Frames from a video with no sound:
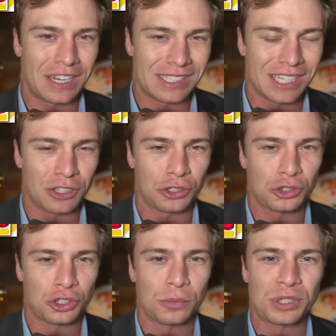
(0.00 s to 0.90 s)
Fantasy in the
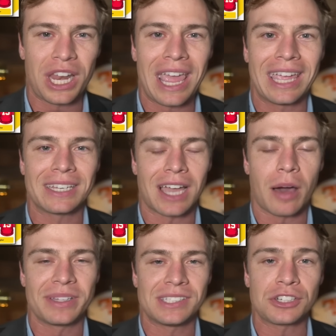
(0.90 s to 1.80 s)
description and
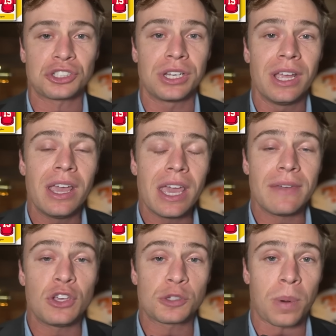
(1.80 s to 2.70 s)
comment section.
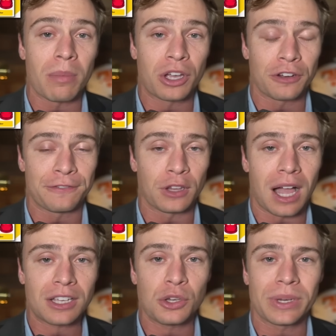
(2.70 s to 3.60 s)
If you use promo code
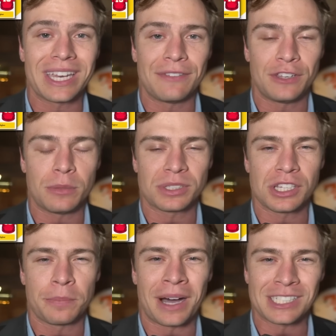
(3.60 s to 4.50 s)
FLOCK, you will get a
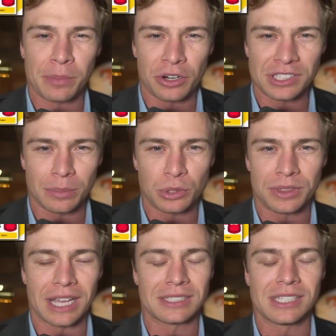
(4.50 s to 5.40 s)
50% deposit bonus up to
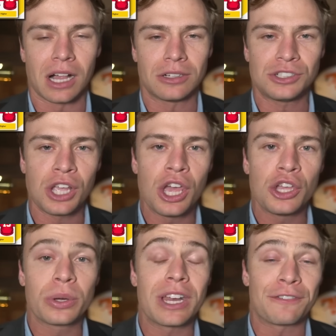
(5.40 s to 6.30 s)
$1,000.
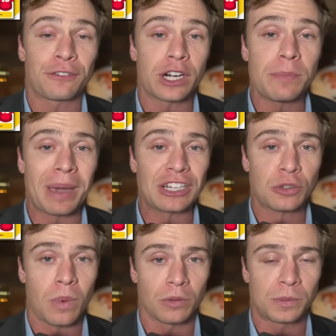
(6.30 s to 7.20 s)
You'll get a free
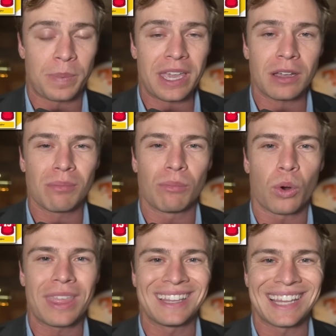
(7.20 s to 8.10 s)
Patrick Mahomes pick,
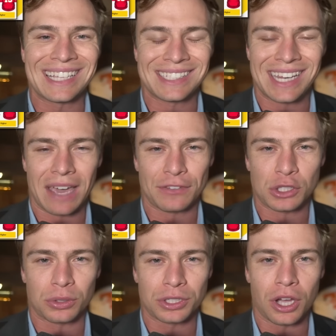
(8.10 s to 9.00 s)
more than less than half a
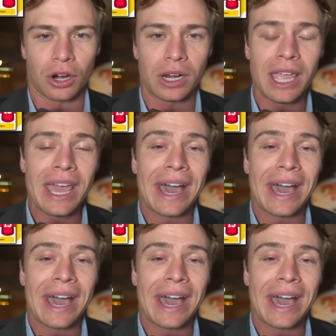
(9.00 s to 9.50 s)
total yard.